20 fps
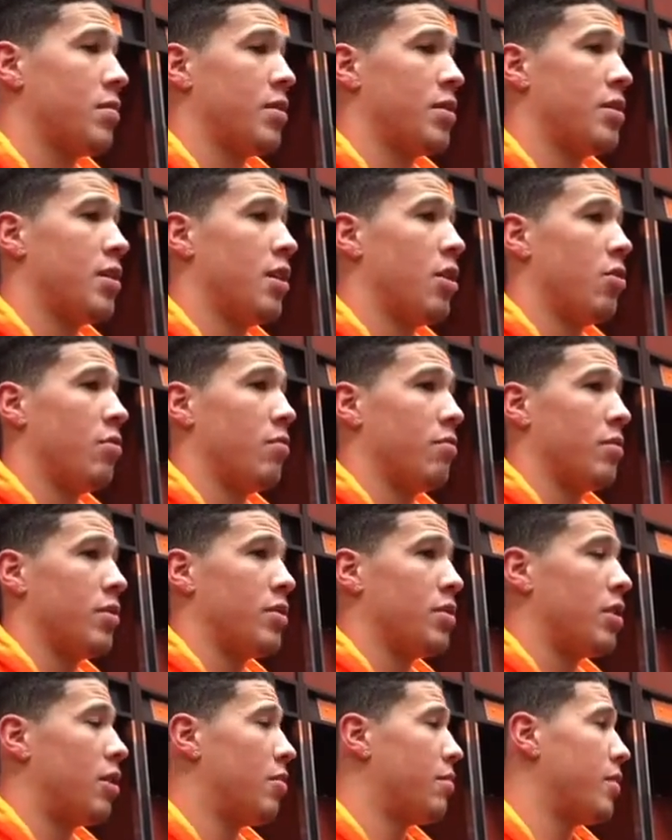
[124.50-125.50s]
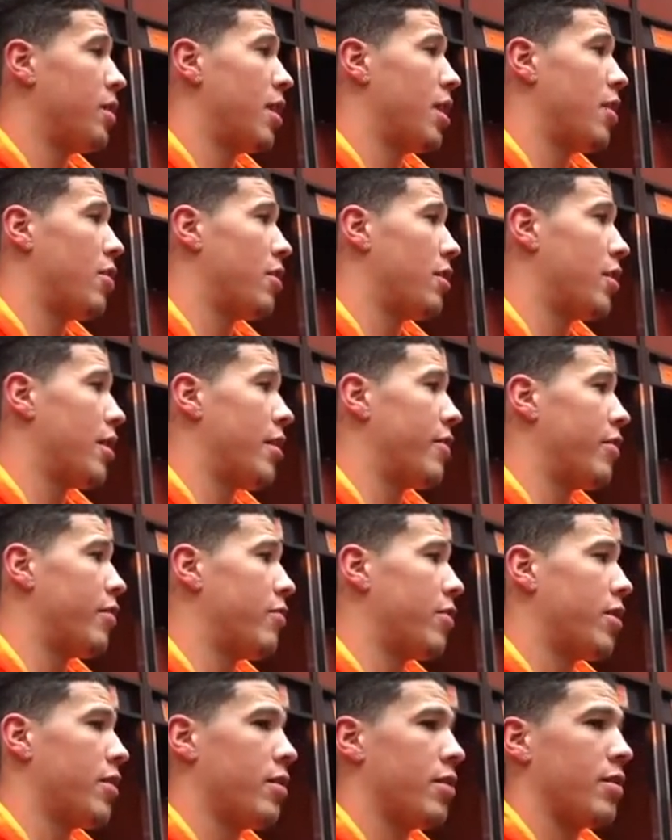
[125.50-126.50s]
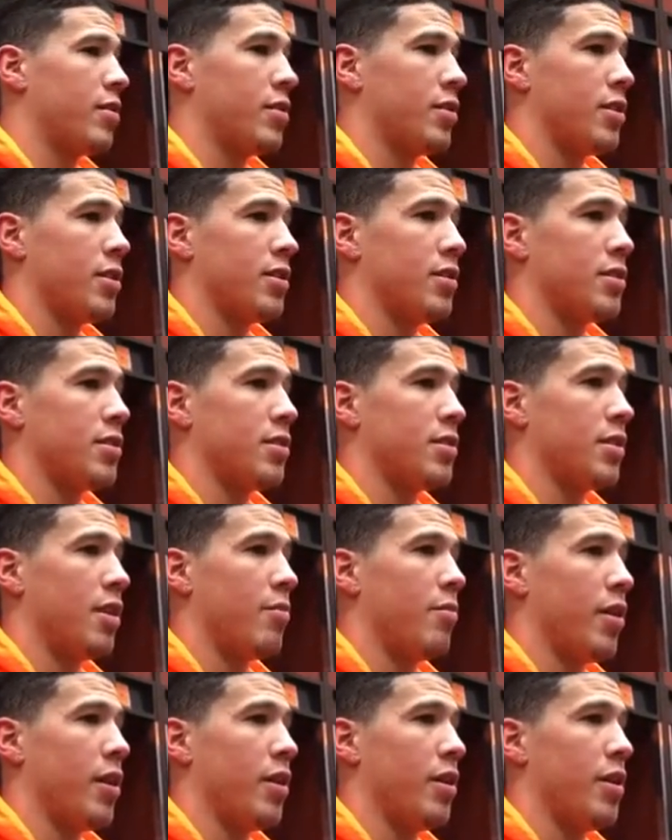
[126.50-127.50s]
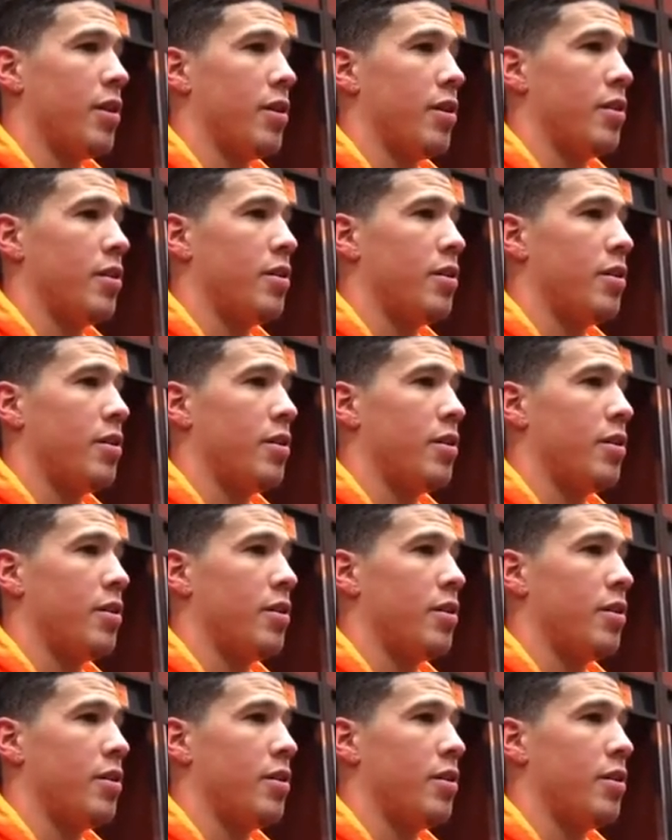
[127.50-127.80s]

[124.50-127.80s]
He's helped me out in every way since I've been here.